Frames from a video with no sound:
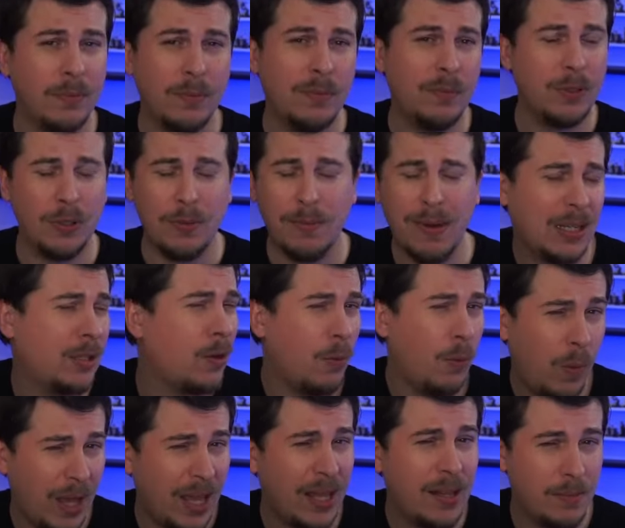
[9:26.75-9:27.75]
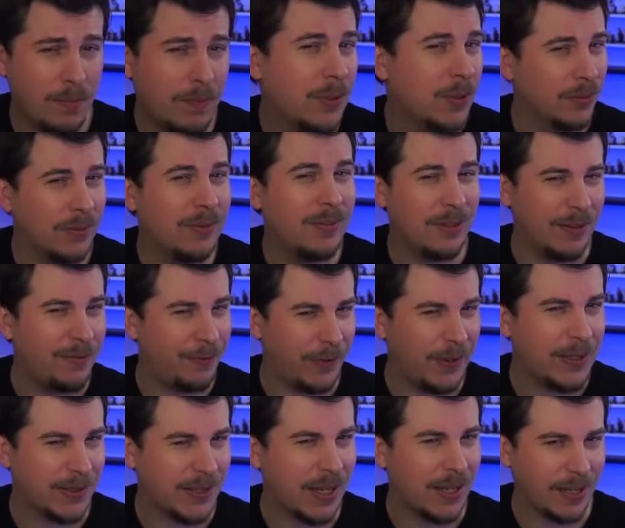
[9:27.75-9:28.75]
you might not win, but it
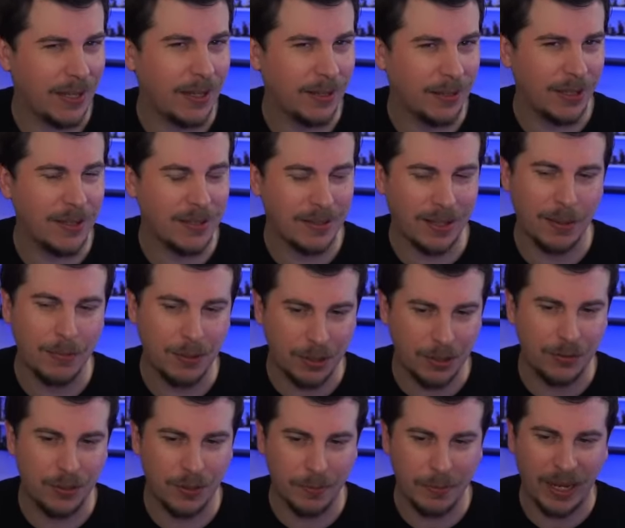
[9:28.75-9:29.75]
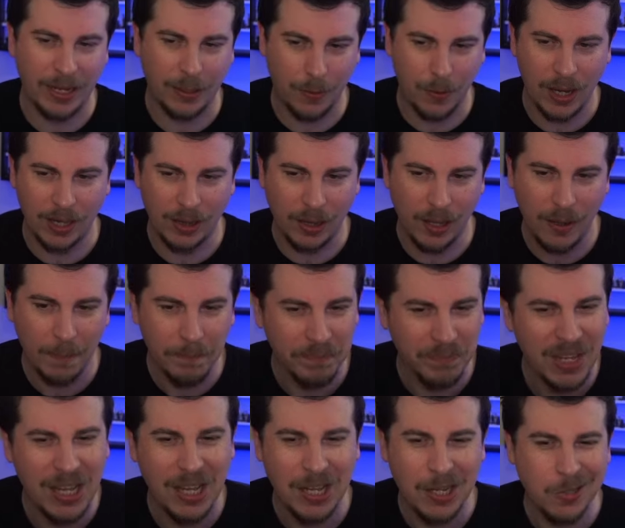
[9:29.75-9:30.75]
feels like it a lot of the time. You do jump ahead quite a lot.
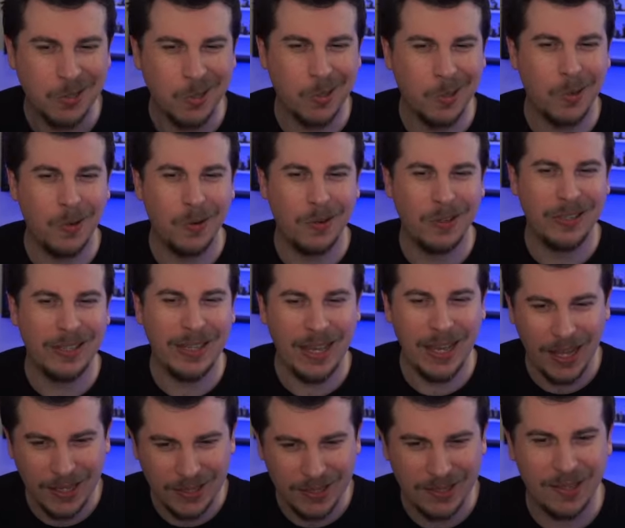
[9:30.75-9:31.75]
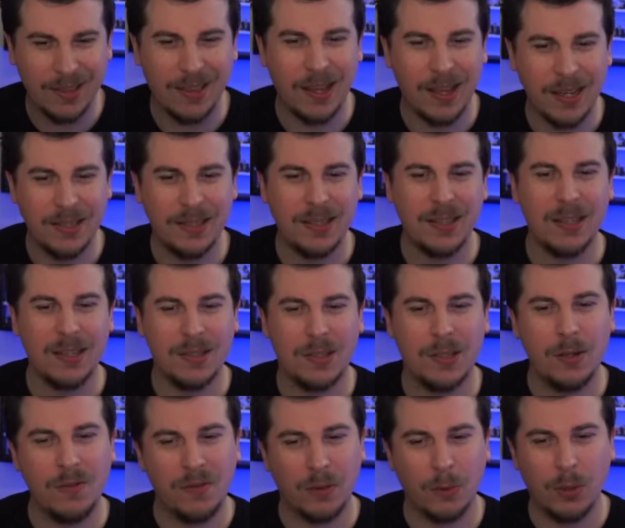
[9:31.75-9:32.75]
So yes, that is the list
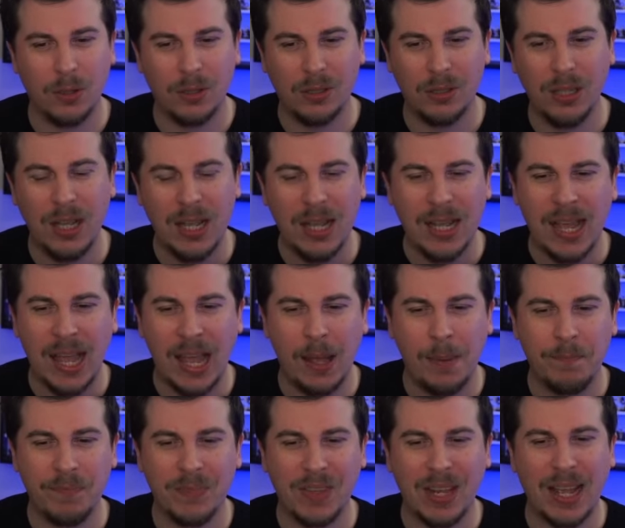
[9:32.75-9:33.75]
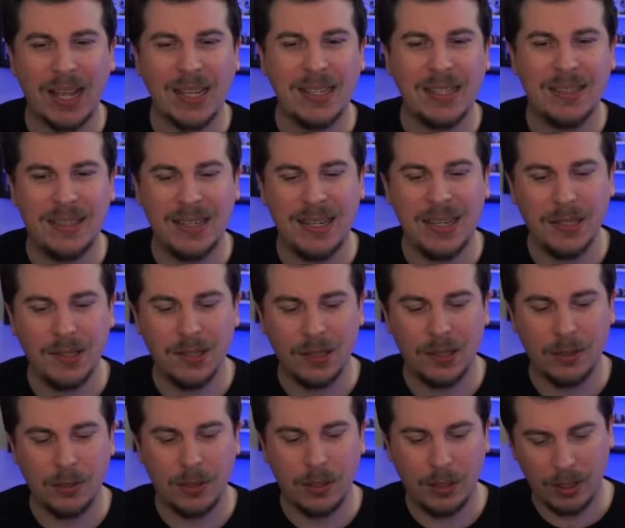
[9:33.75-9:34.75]
overall. I did,
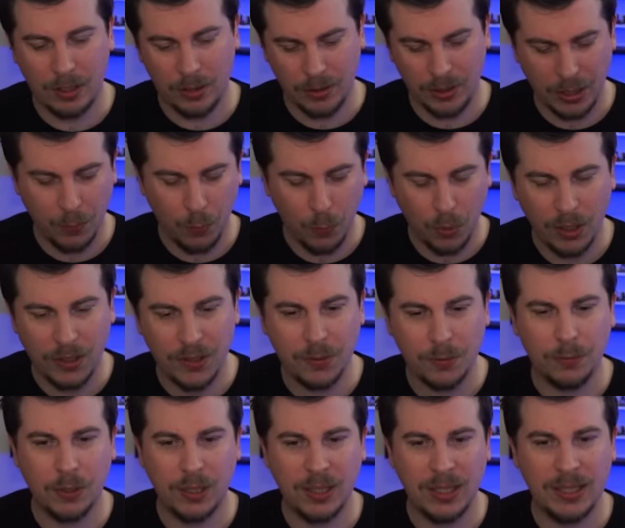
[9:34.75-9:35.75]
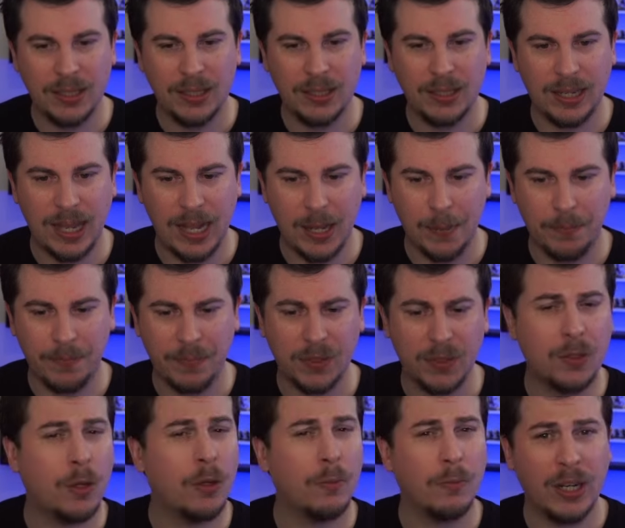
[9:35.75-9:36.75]
or I was running
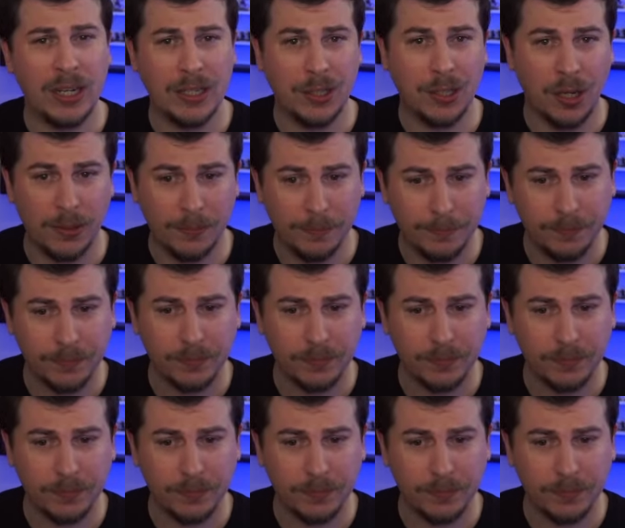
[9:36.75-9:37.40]
Storm Rage on,